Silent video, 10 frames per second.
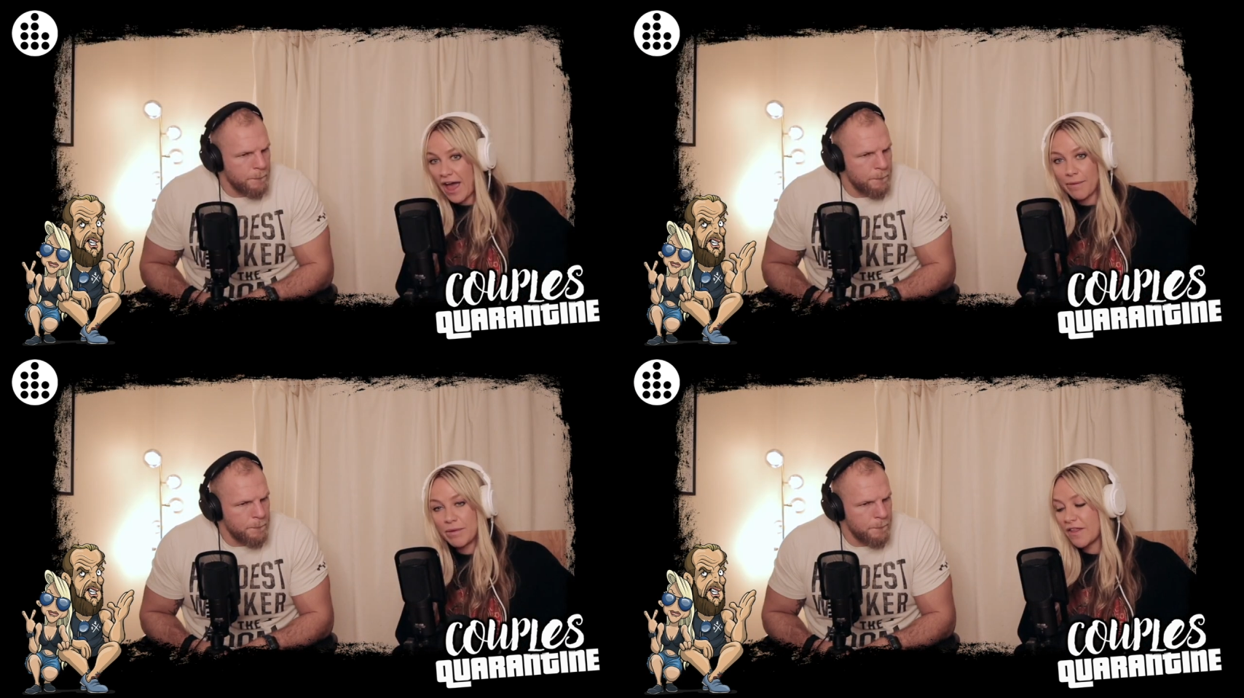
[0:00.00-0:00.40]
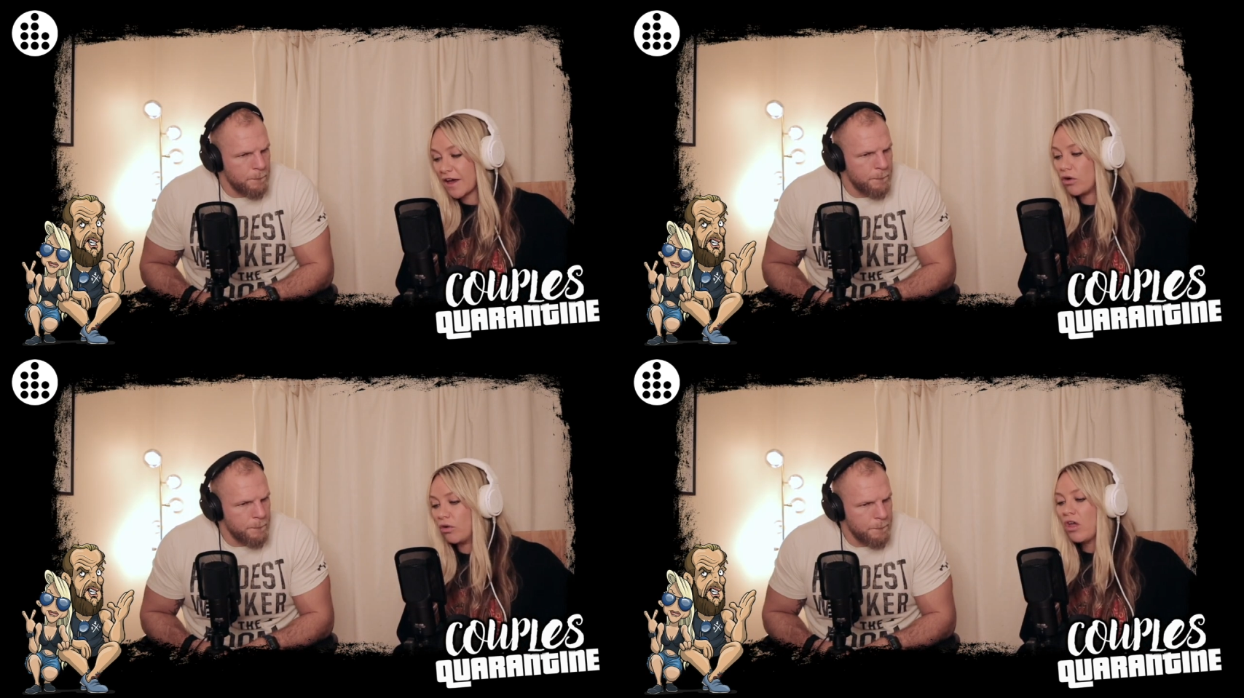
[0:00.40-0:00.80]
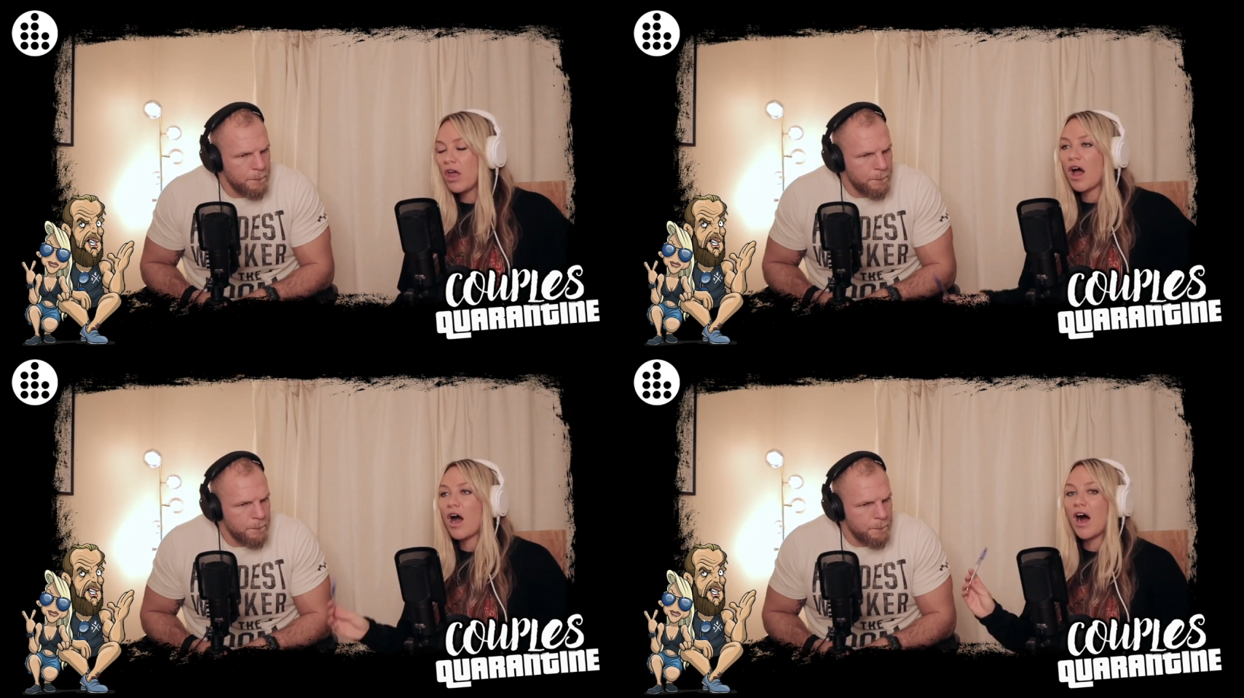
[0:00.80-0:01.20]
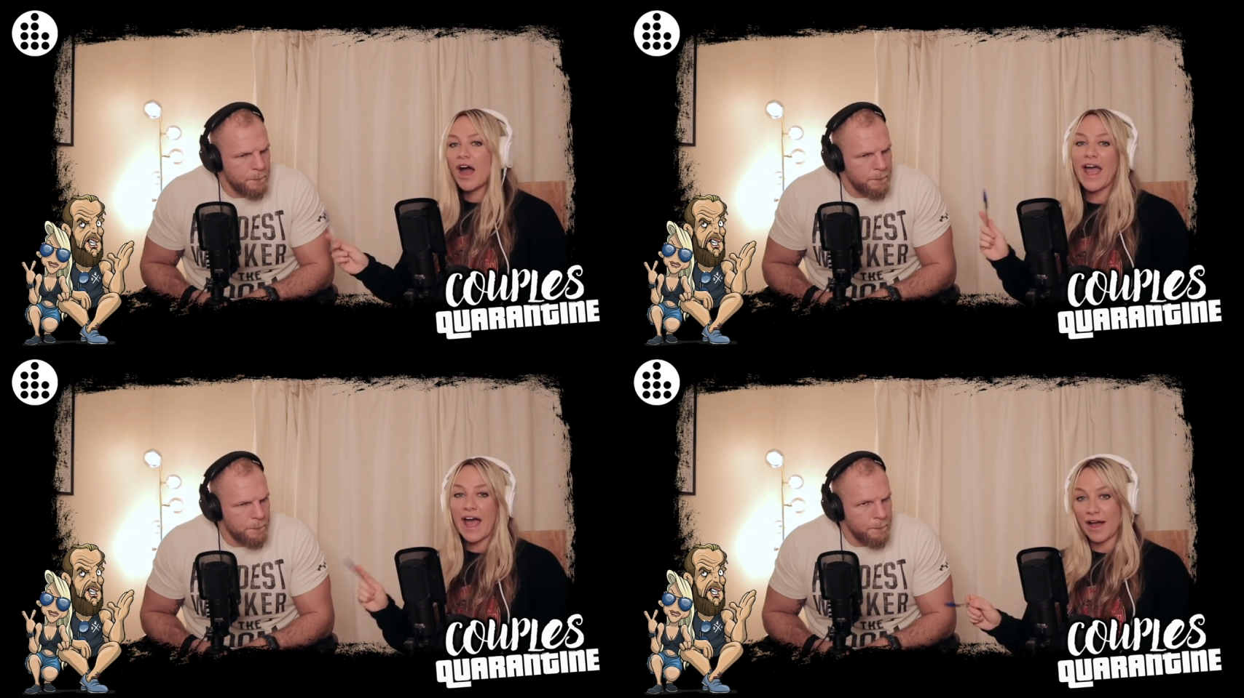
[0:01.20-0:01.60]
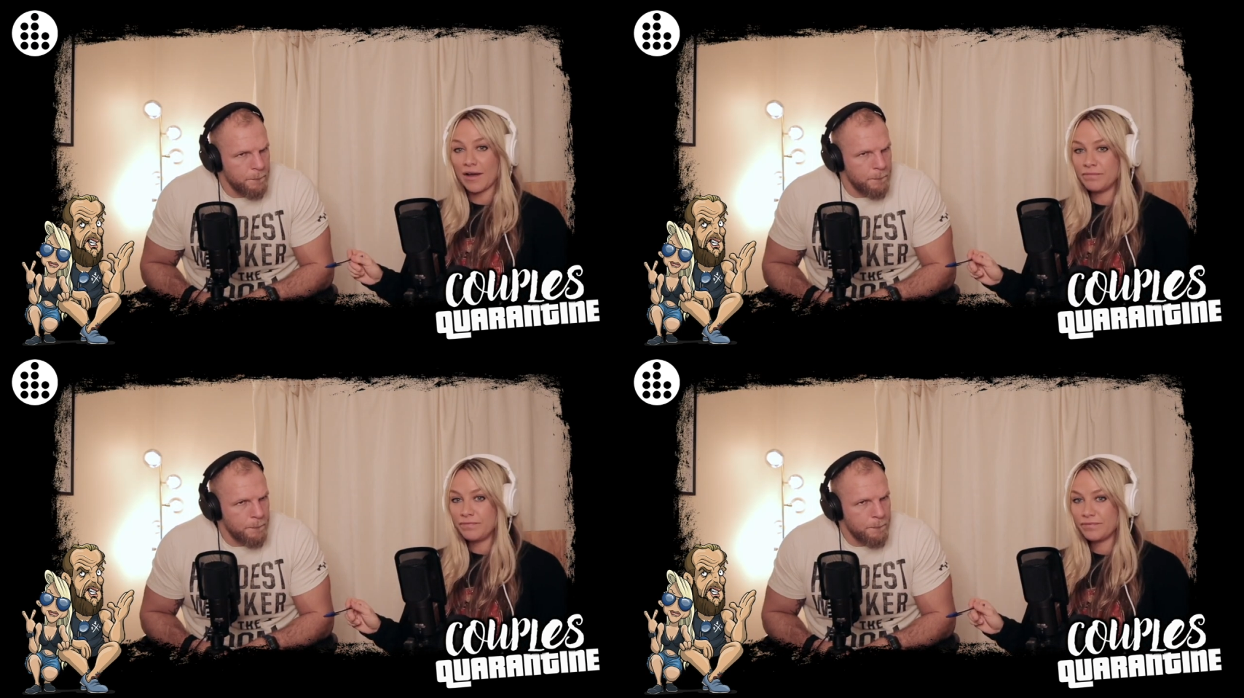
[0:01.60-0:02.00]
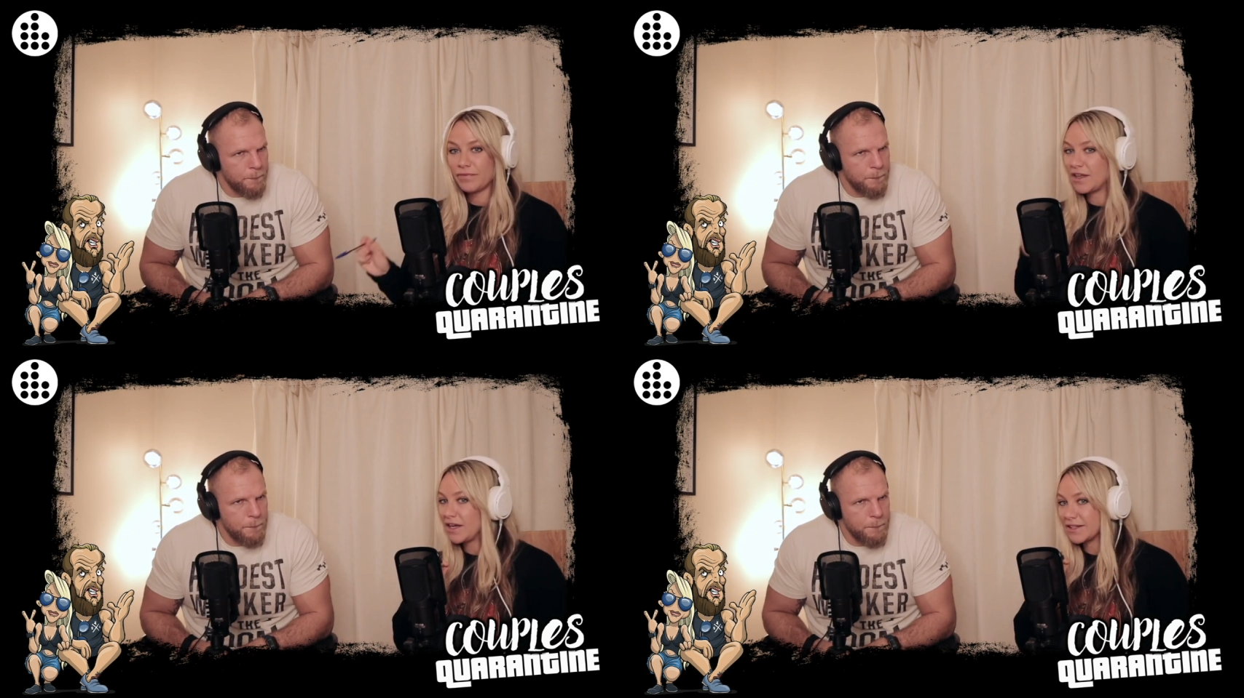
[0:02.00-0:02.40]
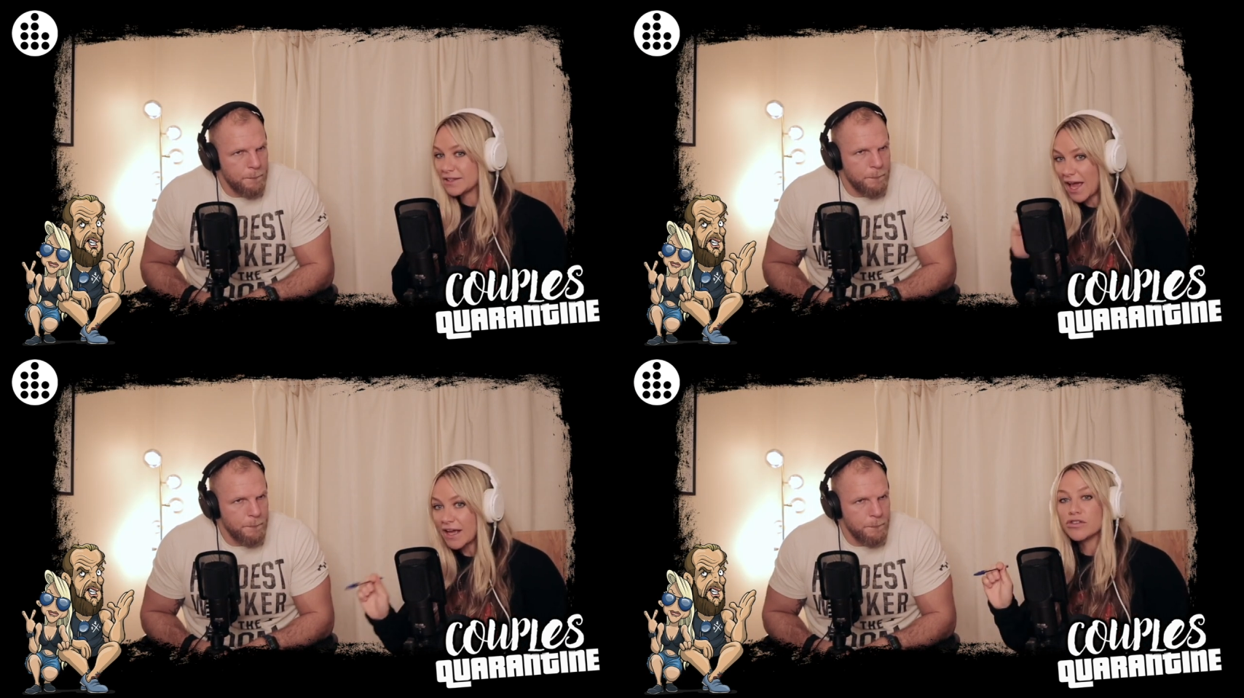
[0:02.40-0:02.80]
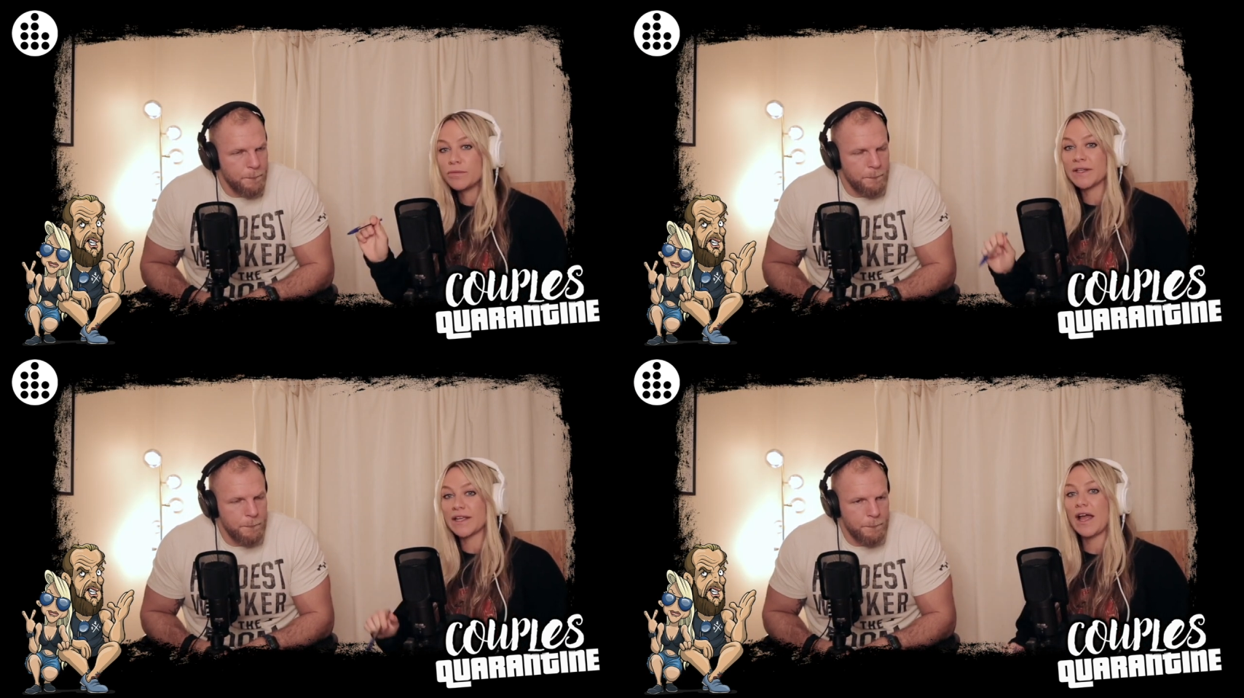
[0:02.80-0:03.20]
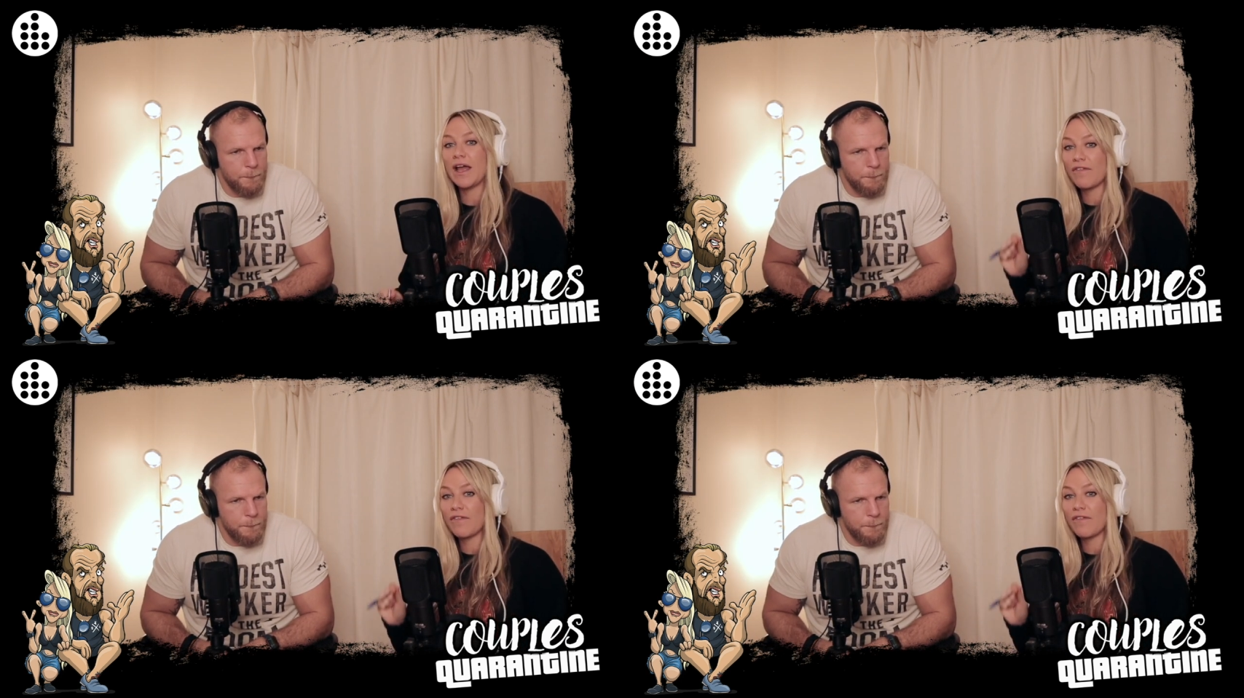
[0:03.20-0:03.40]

Speaker 1: happy. They're cool. Yeah. I am the exact opposite. If,